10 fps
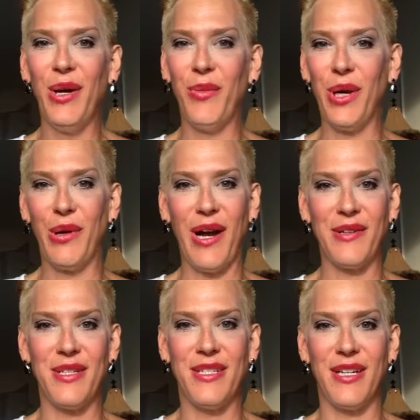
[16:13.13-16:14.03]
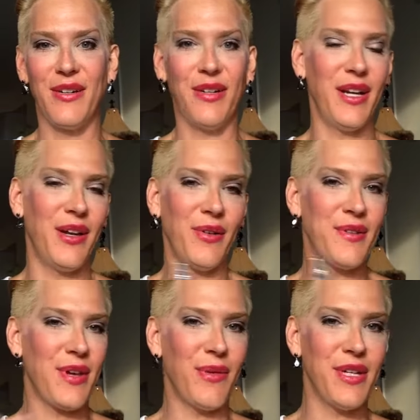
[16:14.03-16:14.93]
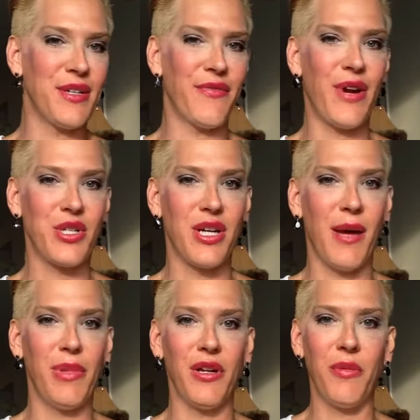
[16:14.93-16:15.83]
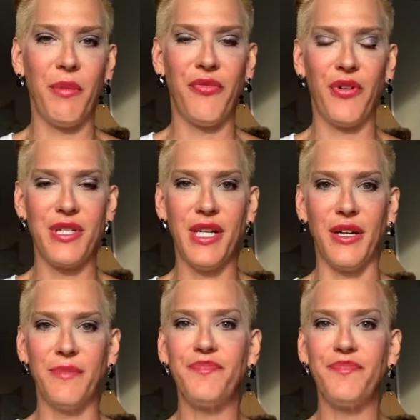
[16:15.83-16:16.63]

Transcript: We were out to dinner, you know, because I wanted to freshen up a little bit before dinner.